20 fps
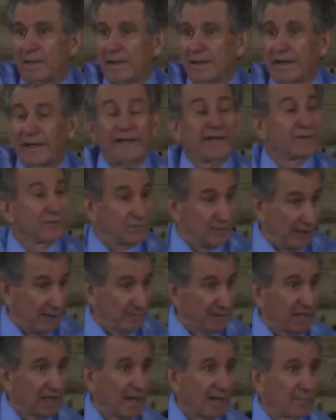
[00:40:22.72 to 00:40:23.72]
And it tell me
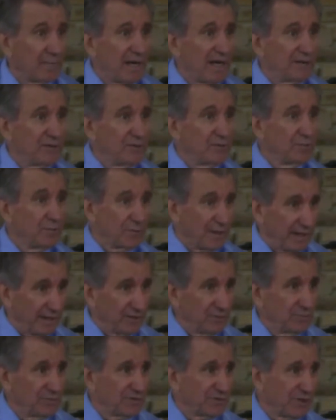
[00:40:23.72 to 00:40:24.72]
a lot about you on how
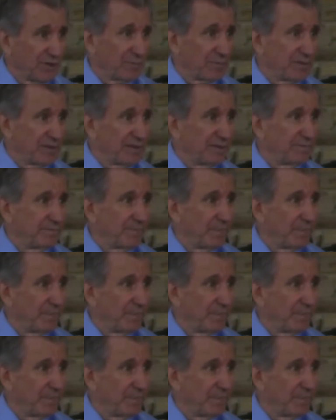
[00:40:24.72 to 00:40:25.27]
you interpret it.